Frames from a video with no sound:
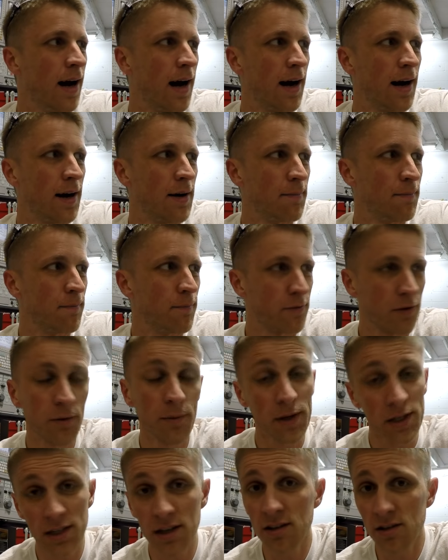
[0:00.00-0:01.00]
Um,
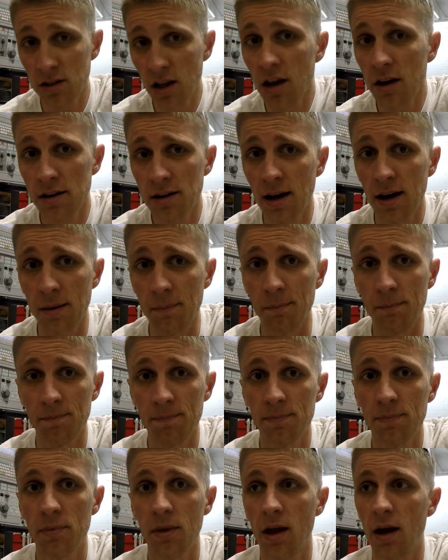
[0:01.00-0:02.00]
filming takes a lot of time,
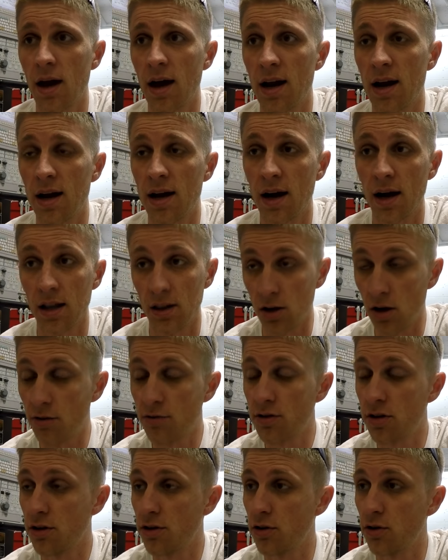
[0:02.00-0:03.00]
and I, I
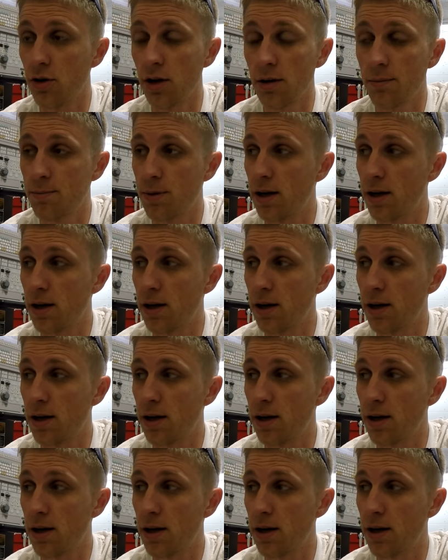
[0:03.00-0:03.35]
love to do it,